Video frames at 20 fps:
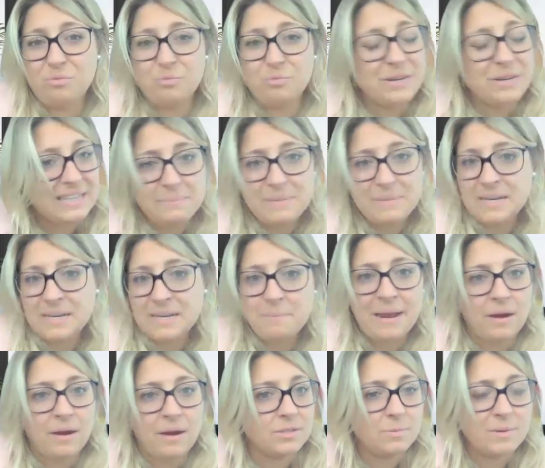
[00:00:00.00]
really meeting
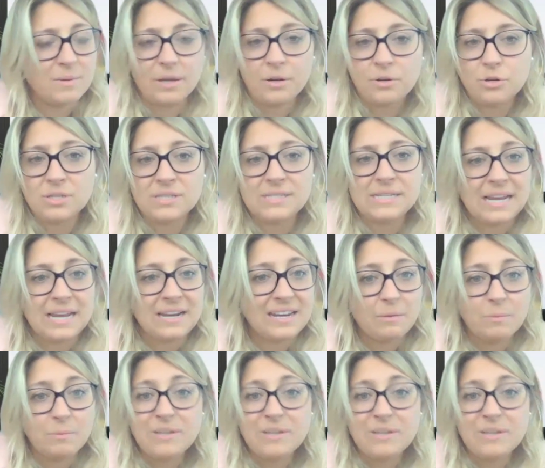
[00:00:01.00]
parents with understanding.